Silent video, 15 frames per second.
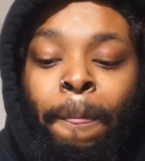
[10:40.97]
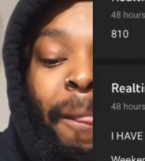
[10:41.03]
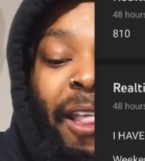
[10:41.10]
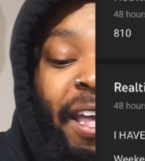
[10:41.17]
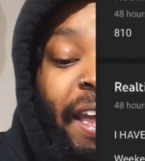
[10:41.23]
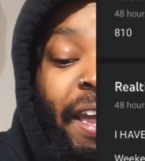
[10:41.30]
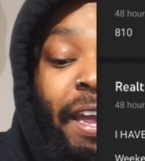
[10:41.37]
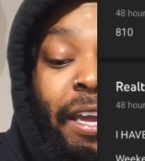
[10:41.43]

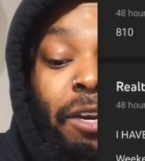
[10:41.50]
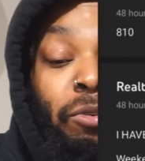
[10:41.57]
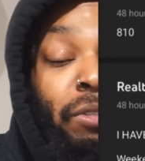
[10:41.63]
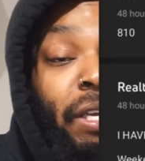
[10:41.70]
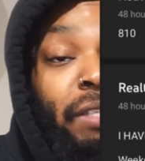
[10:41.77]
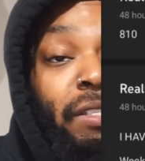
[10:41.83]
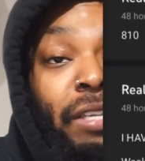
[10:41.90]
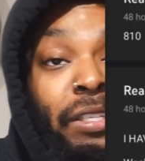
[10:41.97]
and it was
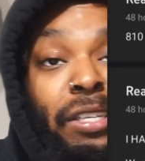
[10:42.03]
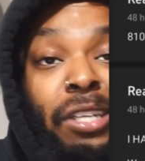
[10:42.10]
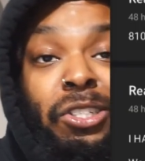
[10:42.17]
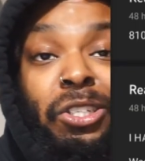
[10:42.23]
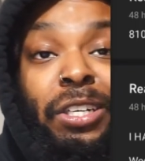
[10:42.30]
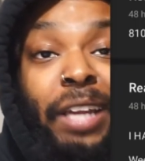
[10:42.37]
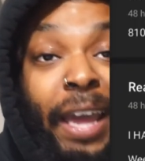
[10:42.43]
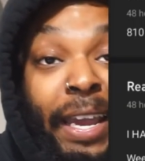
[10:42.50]
at
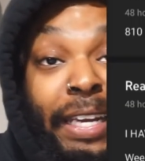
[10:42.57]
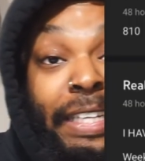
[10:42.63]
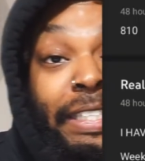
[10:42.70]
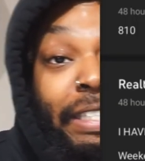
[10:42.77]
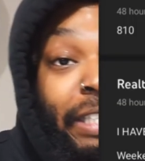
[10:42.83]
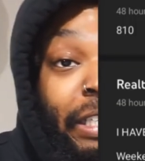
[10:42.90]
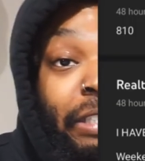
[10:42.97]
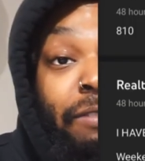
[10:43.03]

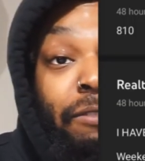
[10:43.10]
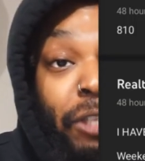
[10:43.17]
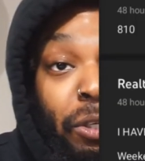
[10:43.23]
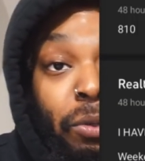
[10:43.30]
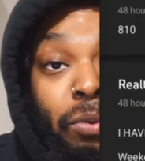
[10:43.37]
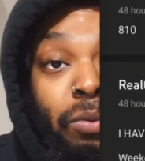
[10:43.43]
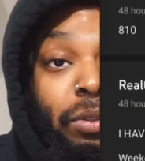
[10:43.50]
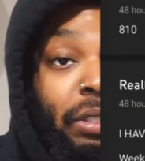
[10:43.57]
686
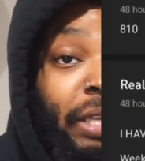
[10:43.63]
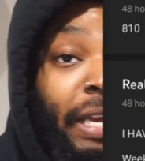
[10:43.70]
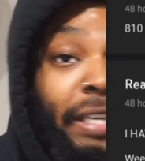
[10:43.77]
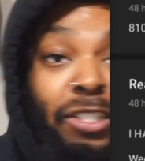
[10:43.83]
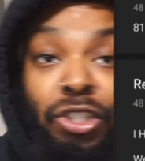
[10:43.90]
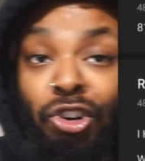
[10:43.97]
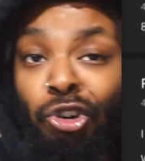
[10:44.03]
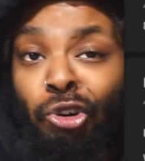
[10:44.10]
views. That's
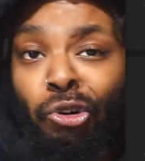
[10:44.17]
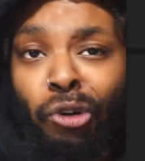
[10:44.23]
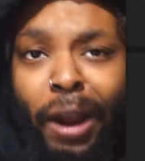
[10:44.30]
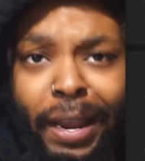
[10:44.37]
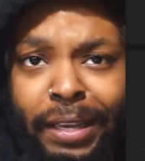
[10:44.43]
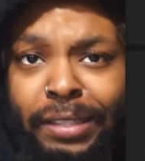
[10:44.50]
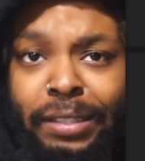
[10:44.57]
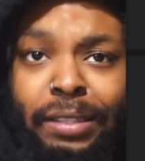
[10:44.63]

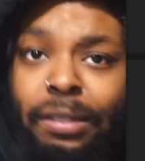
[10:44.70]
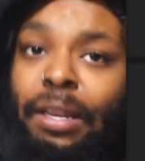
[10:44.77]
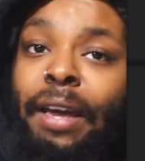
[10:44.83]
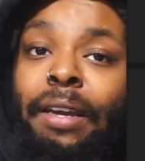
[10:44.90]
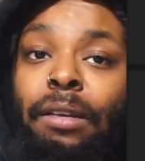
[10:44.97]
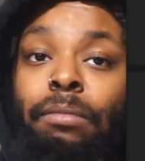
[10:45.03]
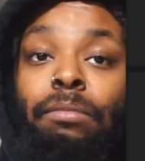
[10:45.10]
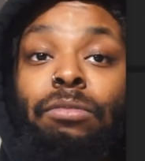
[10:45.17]
crazy.
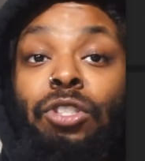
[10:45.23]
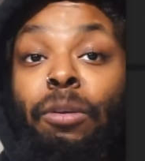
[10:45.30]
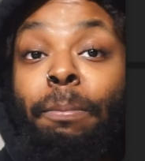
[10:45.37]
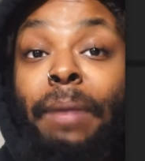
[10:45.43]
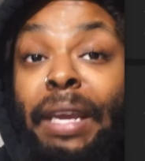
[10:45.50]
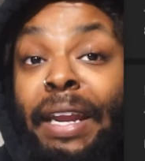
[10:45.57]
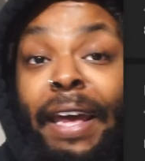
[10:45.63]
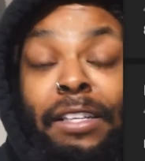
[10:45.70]
Like, to
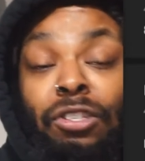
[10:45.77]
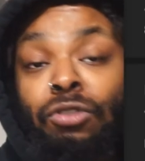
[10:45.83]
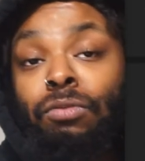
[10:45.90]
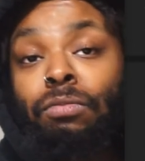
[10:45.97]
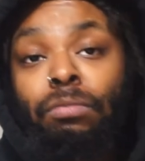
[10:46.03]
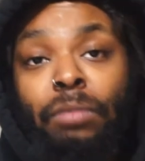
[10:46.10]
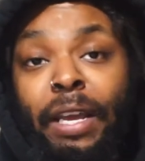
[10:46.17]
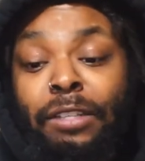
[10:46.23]
me, that's
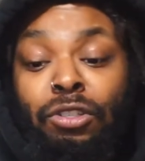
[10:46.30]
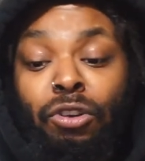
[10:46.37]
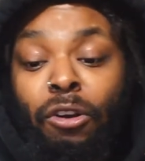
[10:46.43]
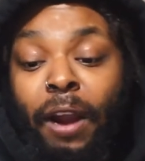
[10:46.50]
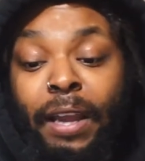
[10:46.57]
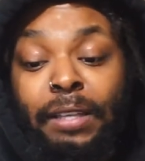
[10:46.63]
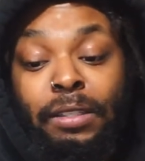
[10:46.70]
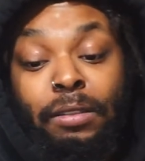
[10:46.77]

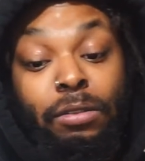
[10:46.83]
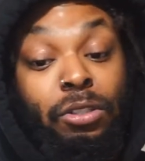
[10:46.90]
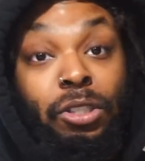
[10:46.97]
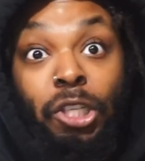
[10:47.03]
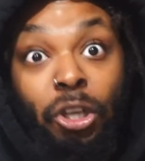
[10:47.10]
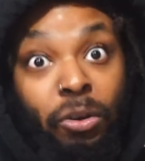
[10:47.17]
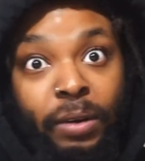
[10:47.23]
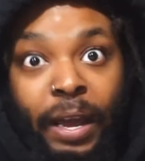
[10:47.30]
crazy.
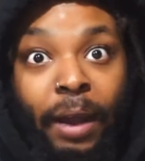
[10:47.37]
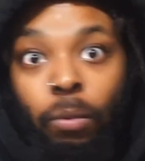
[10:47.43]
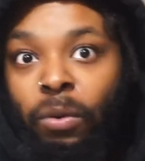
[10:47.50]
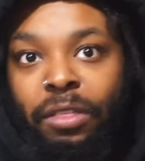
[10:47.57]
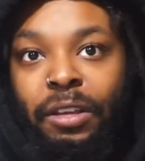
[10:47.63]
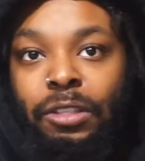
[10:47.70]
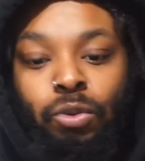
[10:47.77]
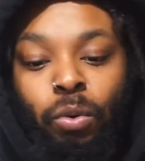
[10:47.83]
Still not
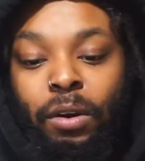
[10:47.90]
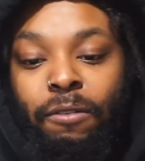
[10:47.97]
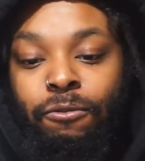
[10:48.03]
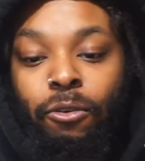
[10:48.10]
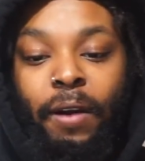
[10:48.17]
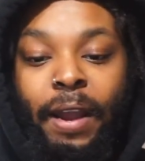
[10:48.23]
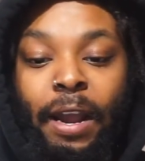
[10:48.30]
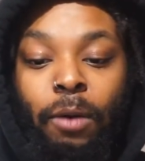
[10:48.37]
within
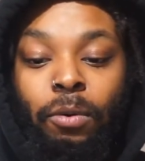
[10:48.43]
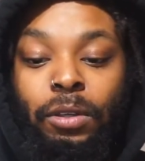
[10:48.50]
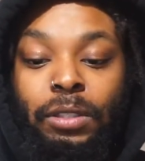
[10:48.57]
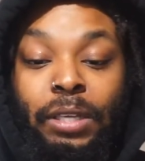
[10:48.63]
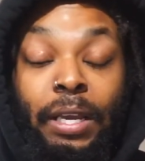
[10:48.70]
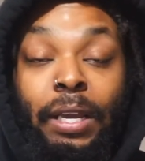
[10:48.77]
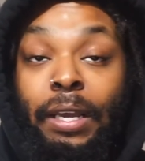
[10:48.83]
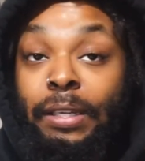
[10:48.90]
24 hours.
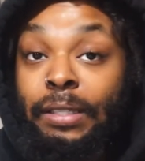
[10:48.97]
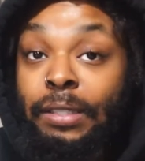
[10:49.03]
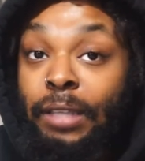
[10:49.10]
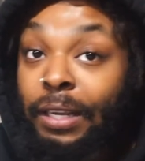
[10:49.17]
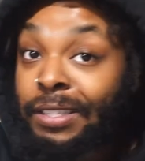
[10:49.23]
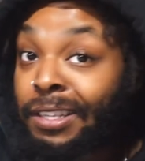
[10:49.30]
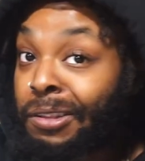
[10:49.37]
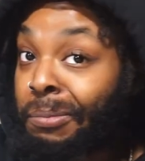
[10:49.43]
It's
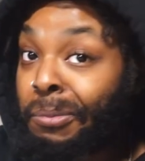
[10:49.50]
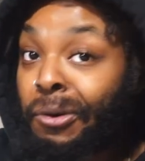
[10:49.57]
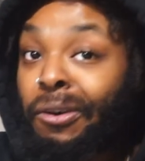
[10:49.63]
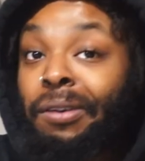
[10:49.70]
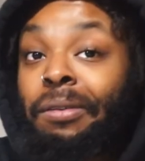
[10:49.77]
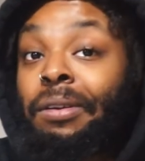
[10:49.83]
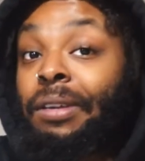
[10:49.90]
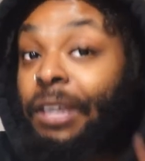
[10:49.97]
6 in the
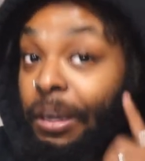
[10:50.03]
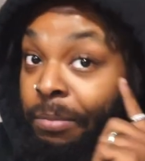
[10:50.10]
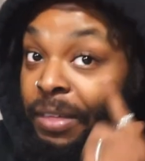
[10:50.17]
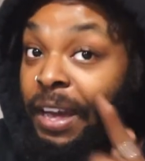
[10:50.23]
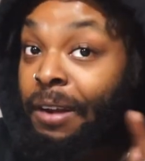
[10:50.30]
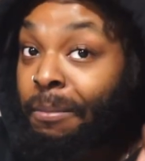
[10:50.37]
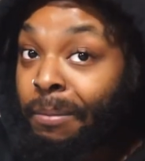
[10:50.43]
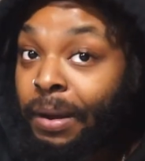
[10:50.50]
morning. Keep that
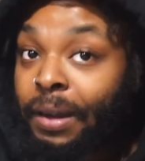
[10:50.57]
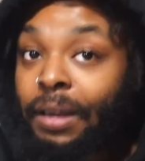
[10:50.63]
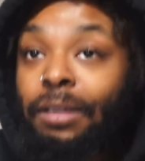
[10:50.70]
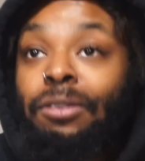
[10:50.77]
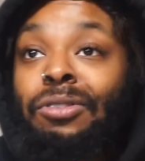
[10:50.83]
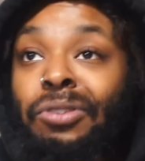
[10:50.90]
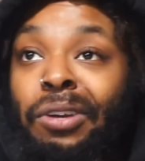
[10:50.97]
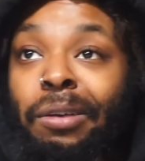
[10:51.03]
in mind,
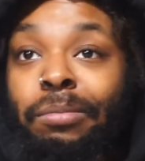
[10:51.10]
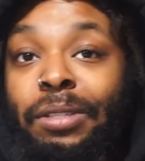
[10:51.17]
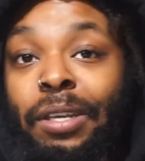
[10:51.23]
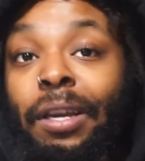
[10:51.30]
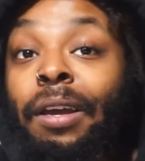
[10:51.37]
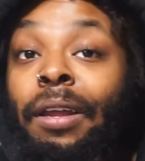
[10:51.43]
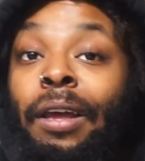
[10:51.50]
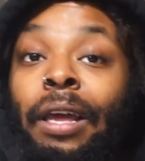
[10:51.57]
you see what I'm
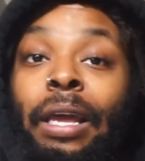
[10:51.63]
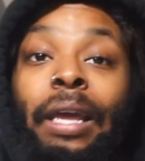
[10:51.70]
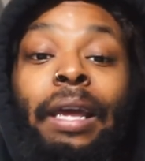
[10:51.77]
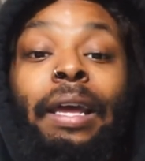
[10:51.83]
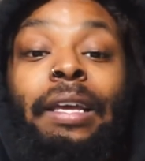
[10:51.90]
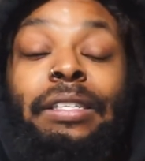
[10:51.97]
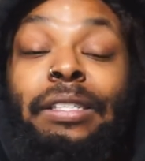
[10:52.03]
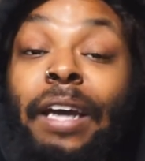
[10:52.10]
saying?
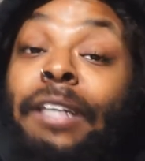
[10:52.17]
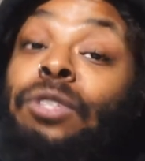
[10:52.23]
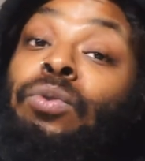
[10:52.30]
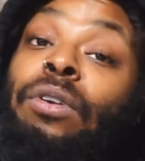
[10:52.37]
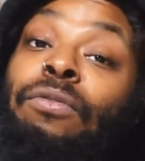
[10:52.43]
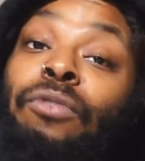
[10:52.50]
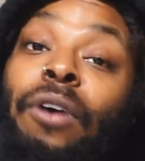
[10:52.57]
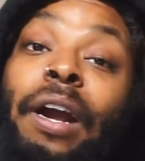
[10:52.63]
It's not
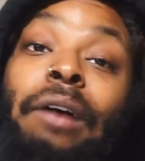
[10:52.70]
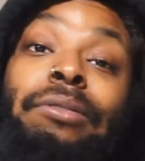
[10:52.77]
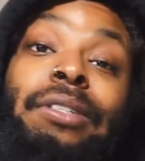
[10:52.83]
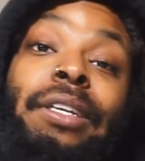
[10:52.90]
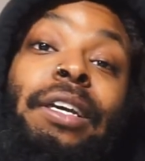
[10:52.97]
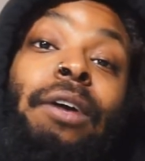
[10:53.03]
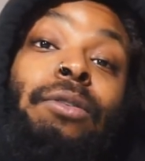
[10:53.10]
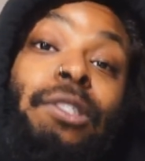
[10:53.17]
24 hours till
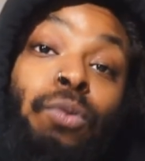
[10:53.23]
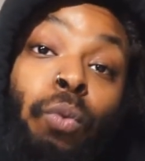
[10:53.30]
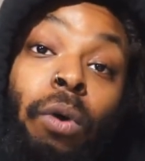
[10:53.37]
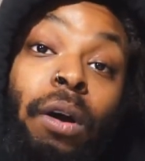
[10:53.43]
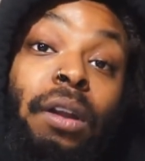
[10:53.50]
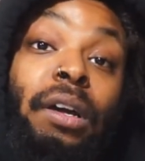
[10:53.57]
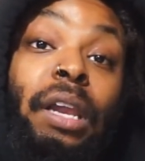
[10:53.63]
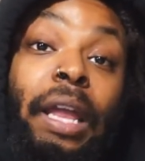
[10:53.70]
it hits 1
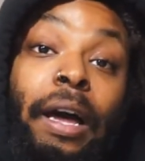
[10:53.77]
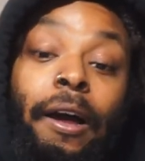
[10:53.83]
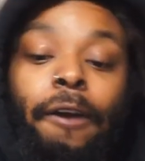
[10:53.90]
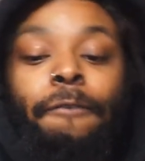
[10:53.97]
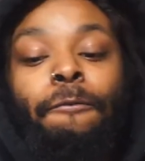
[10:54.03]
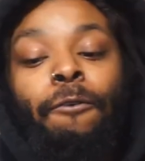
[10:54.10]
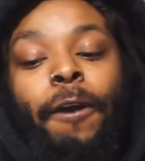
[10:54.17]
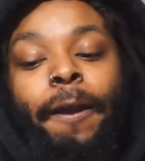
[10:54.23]
o'clock,
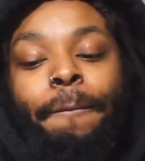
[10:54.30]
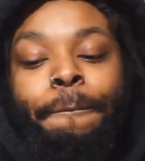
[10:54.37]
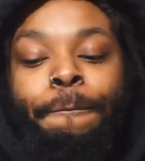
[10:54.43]
right?